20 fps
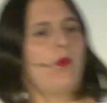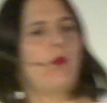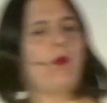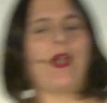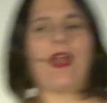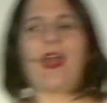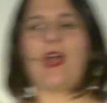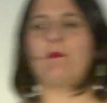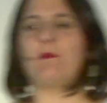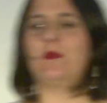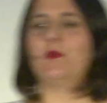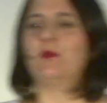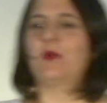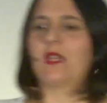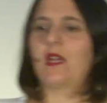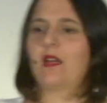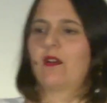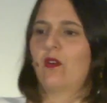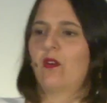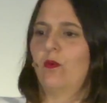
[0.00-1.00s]
what happened
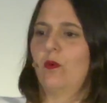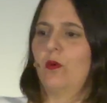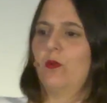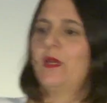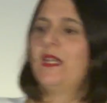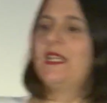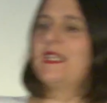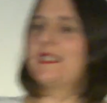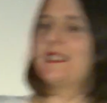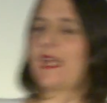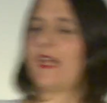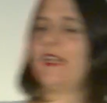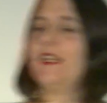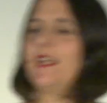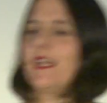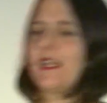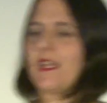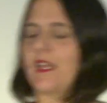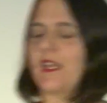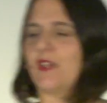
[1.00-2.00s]
with Jacobo? We
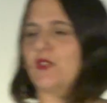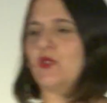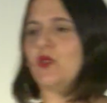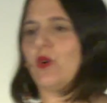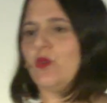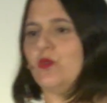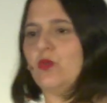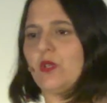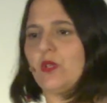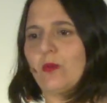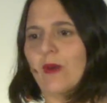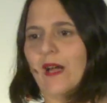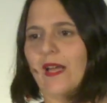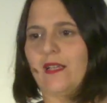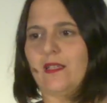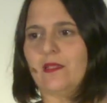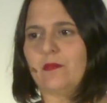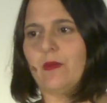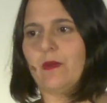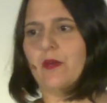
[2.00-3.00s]
decided that he had to go to the
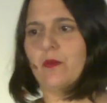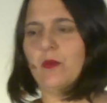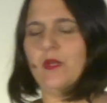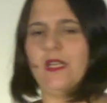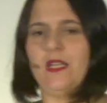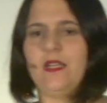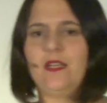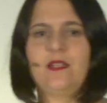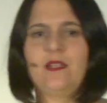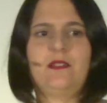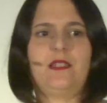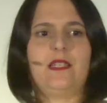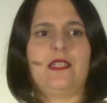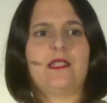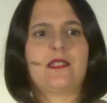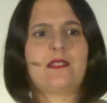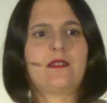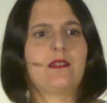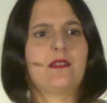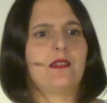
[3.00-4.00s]
wild, but we needed
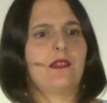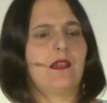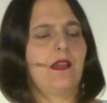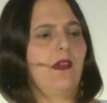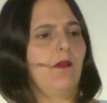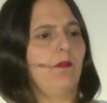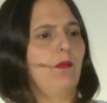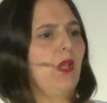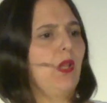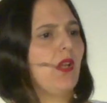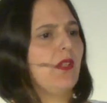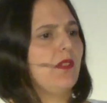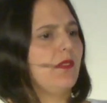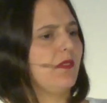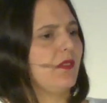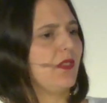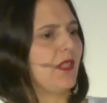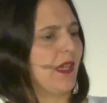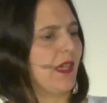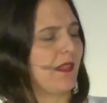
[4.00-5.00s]
this blood
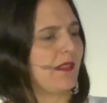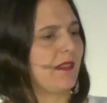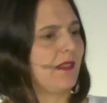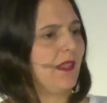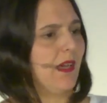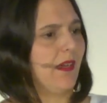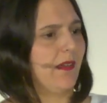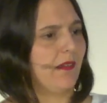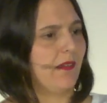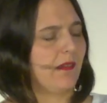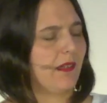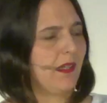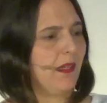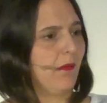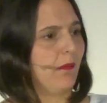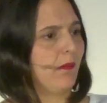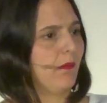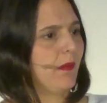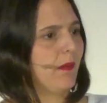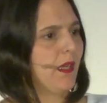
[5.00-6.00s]
test done on
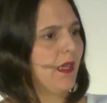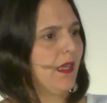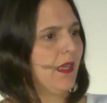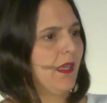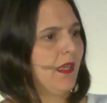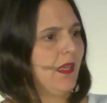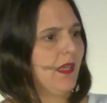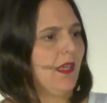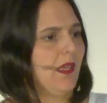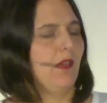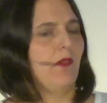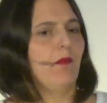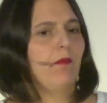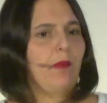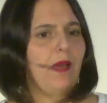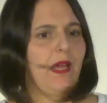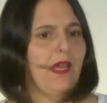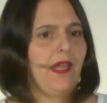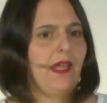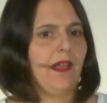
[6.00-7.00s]
him.
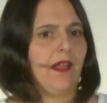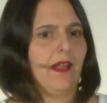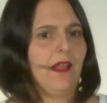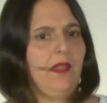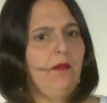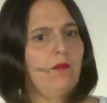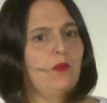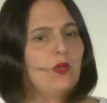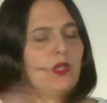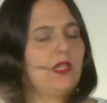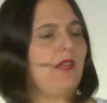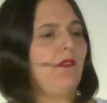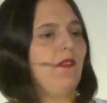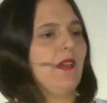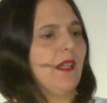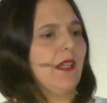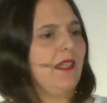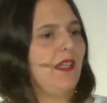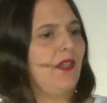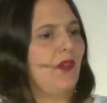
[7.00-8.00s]
But in
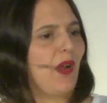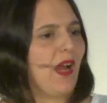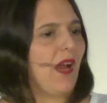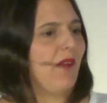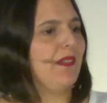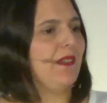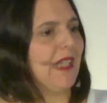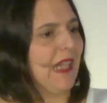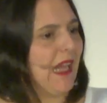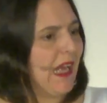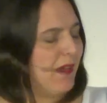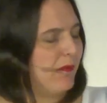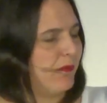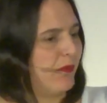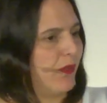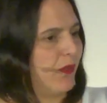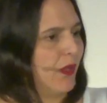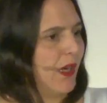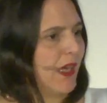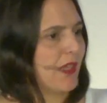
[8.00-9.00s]
Bolivia, they don't have a lab
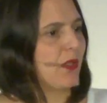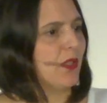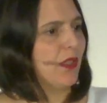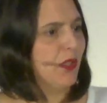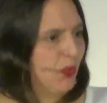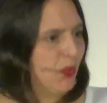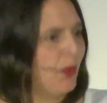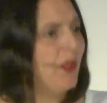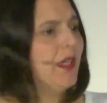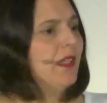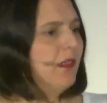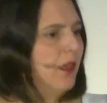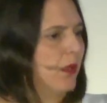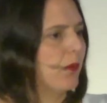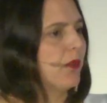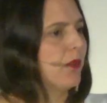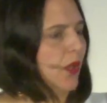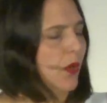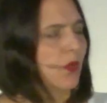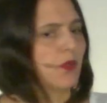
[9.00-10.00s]
for actually doing
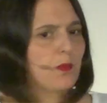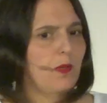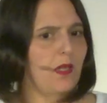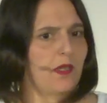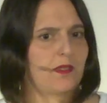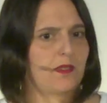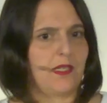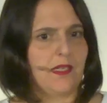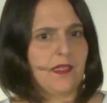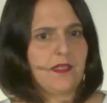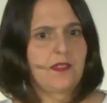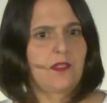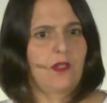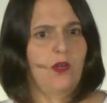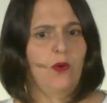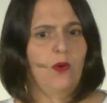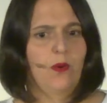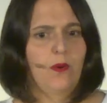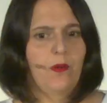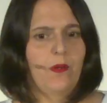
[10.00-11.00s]
those blood tests.
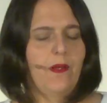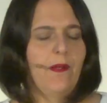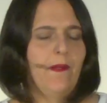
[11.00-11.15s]
So